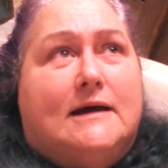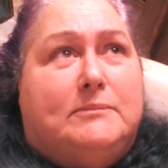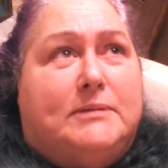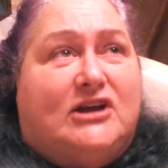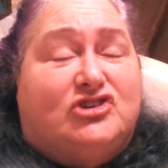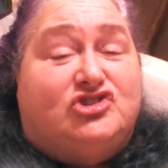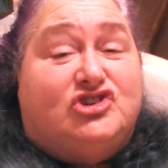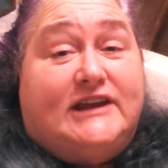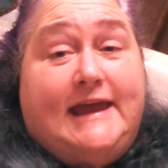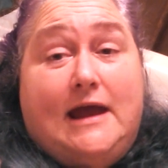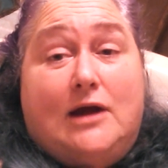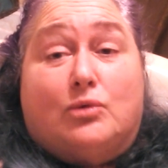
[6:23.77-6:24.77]
because she
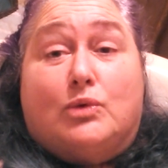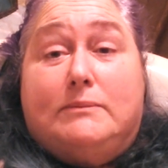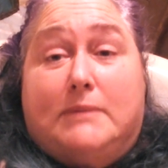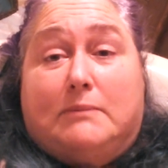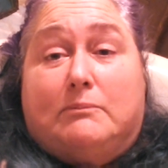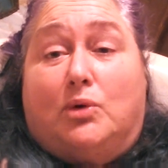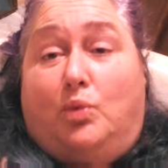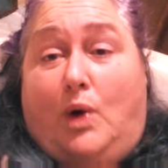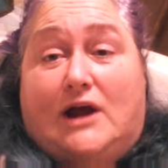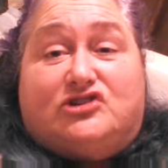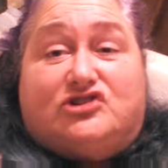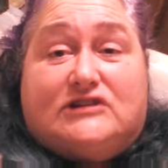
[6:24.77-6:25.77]
can't remember
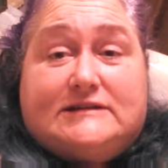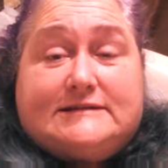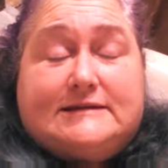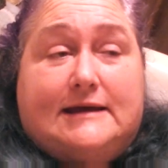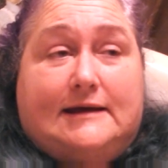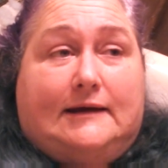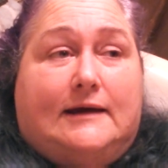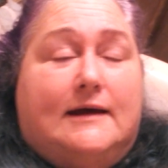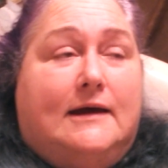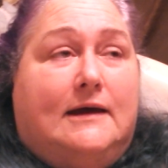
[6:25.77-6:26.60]
why she's sick.